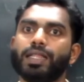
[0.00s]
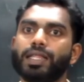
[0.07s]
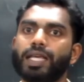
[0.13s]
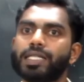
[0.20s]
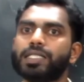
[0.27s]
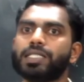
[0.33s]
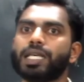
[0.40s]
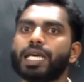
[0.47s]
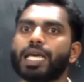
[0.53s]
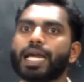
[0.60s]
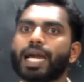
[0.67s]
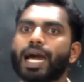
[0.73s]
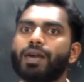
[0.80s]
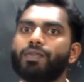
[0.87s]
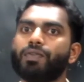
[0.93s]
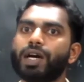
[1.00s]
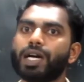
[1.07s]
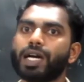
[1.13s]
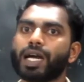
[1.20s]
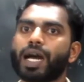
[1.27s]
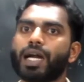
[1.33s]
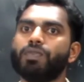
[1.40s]
Thus,
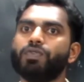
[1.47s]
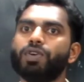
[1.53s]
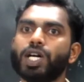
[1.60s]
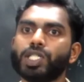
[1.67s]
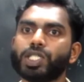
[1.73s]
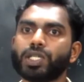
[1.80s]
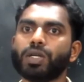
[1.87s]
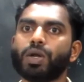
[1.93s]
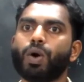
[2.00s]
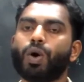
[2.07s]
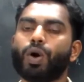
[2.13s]
conversion